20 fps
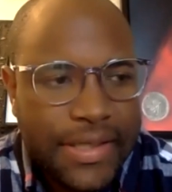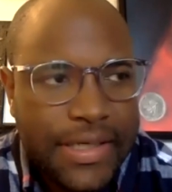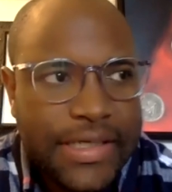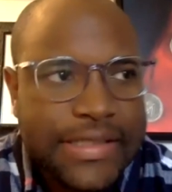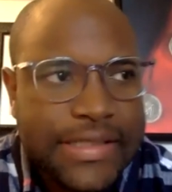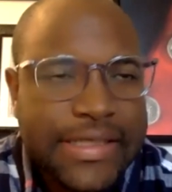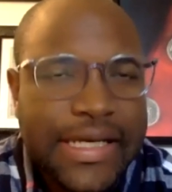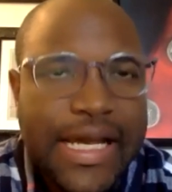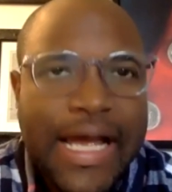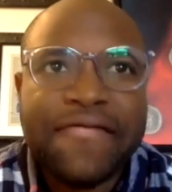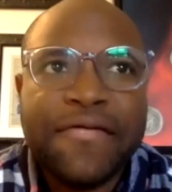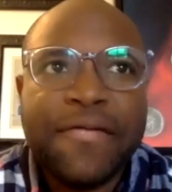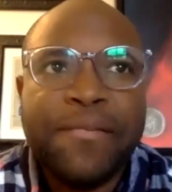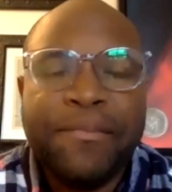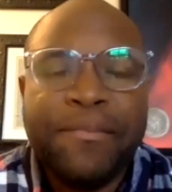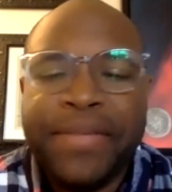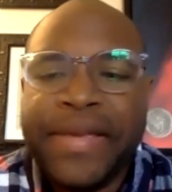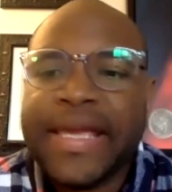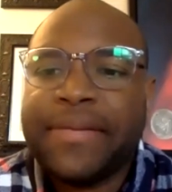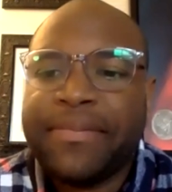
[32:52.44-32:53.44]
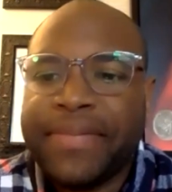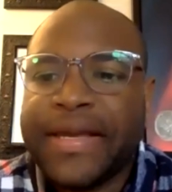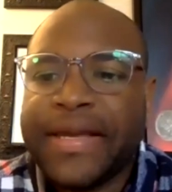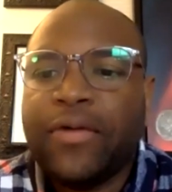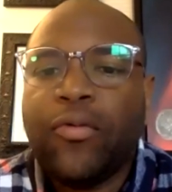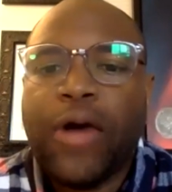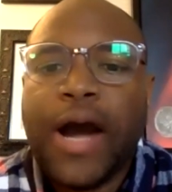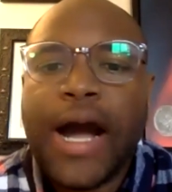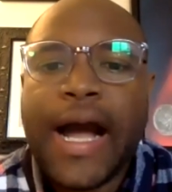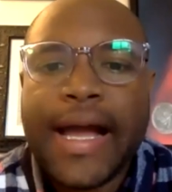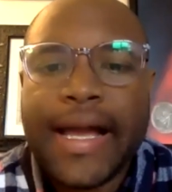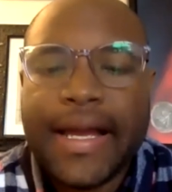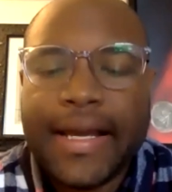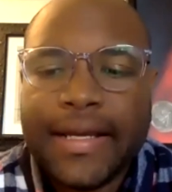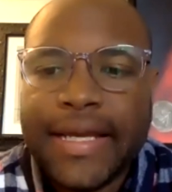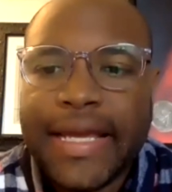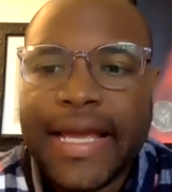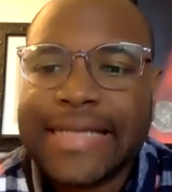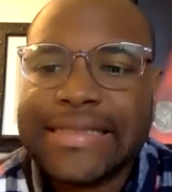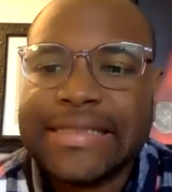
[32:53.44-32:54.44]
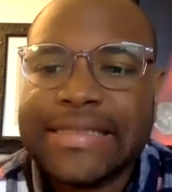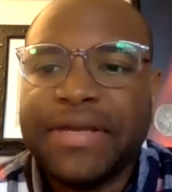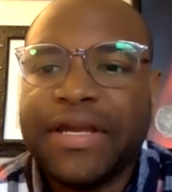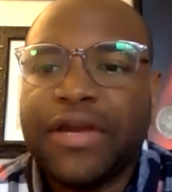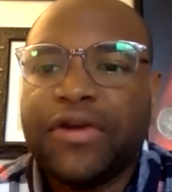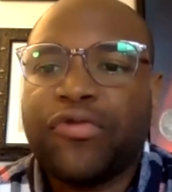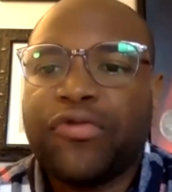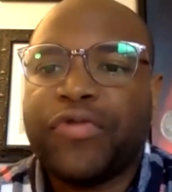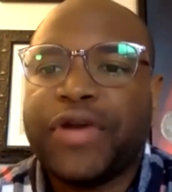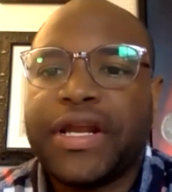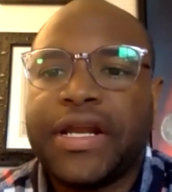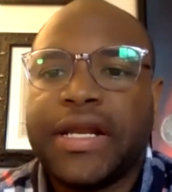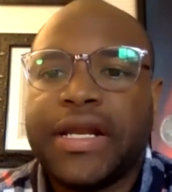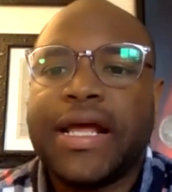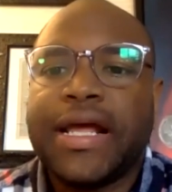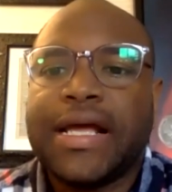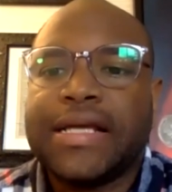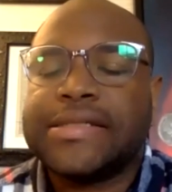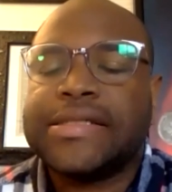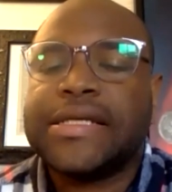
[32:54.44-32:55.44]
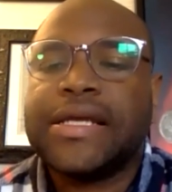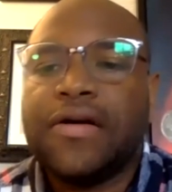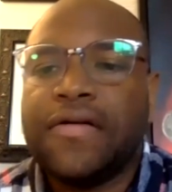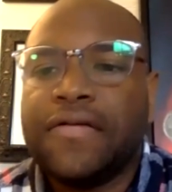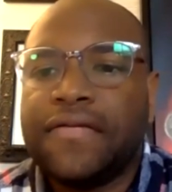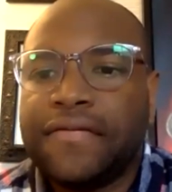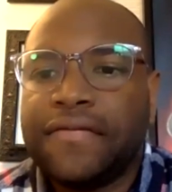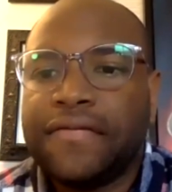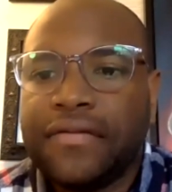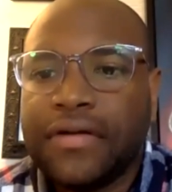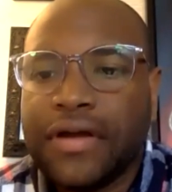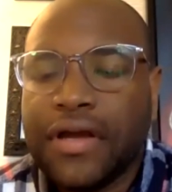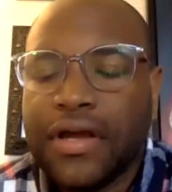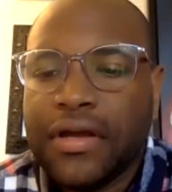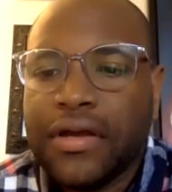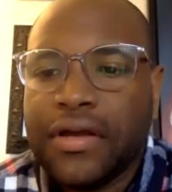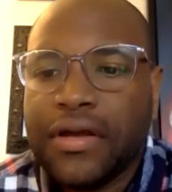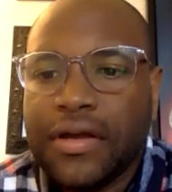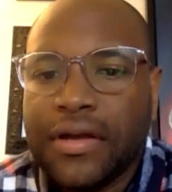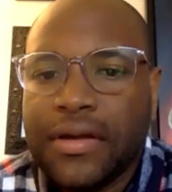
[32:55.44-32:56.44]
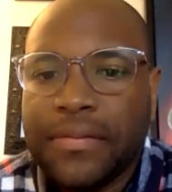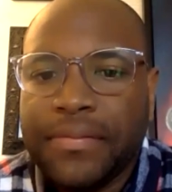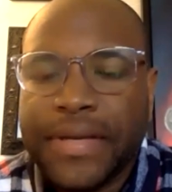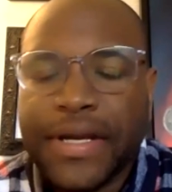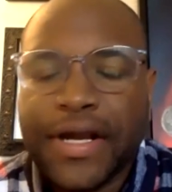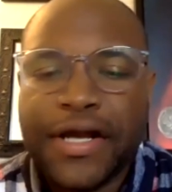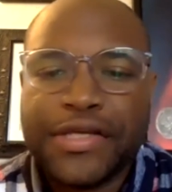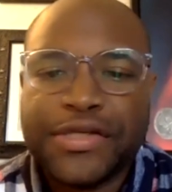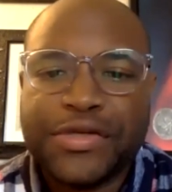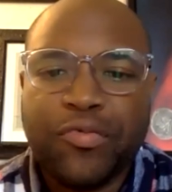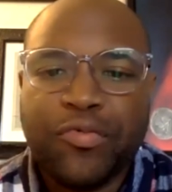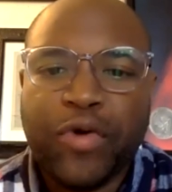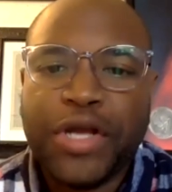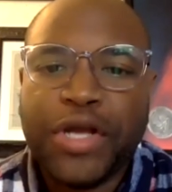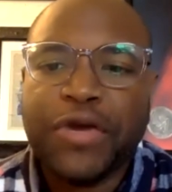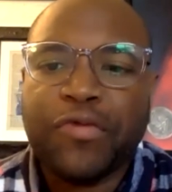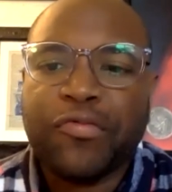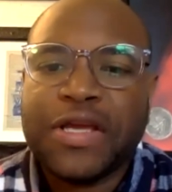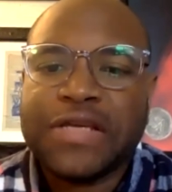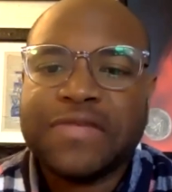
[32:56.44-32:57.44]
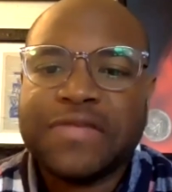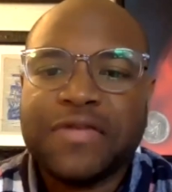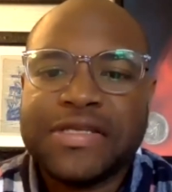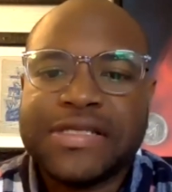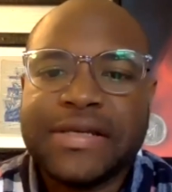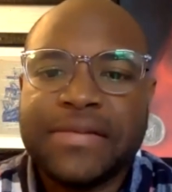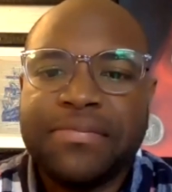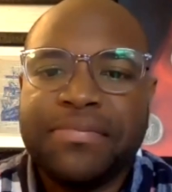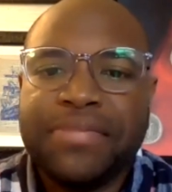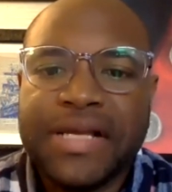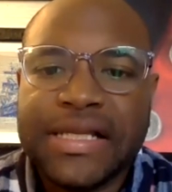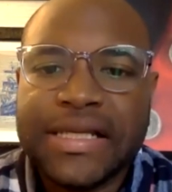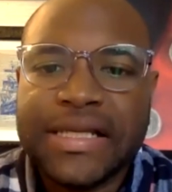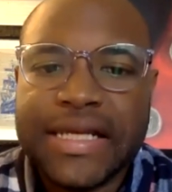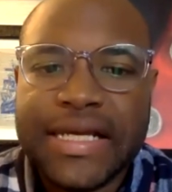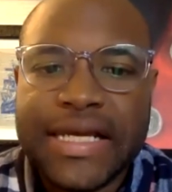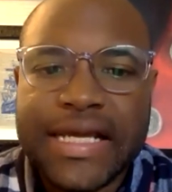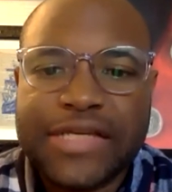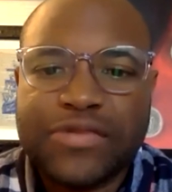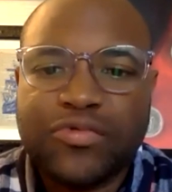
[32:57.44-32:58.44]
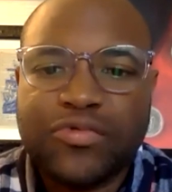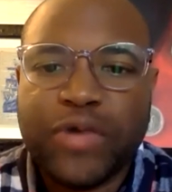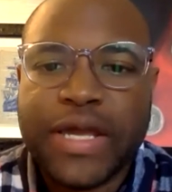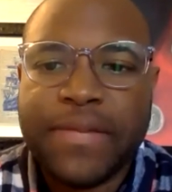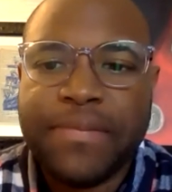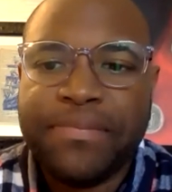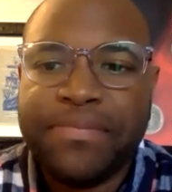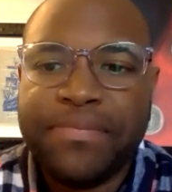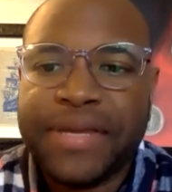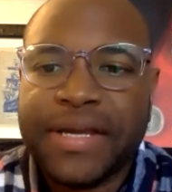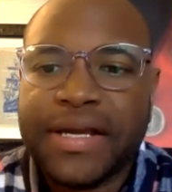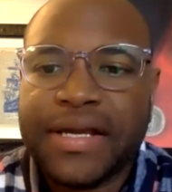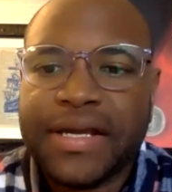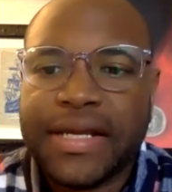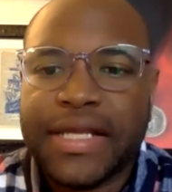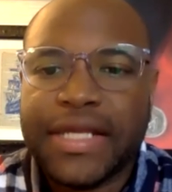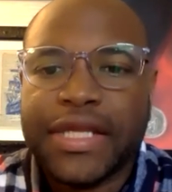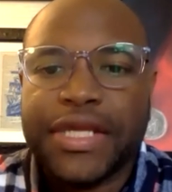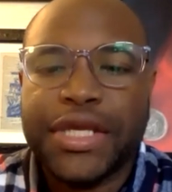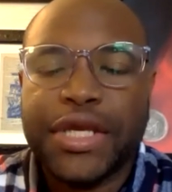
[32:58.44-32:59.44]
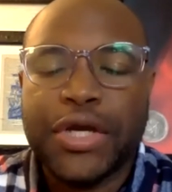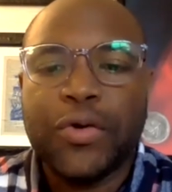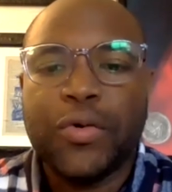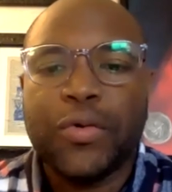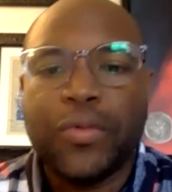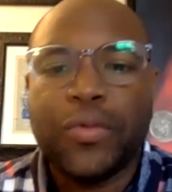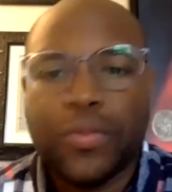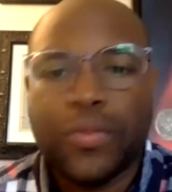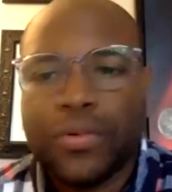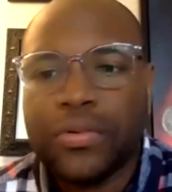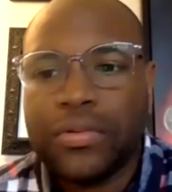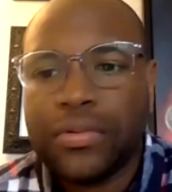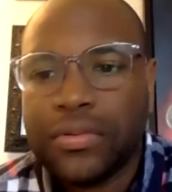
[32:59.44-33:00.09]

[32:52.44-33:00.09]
is to have a big why. It has to be greater than ourselves. Because when your responsibility is way bigger than you,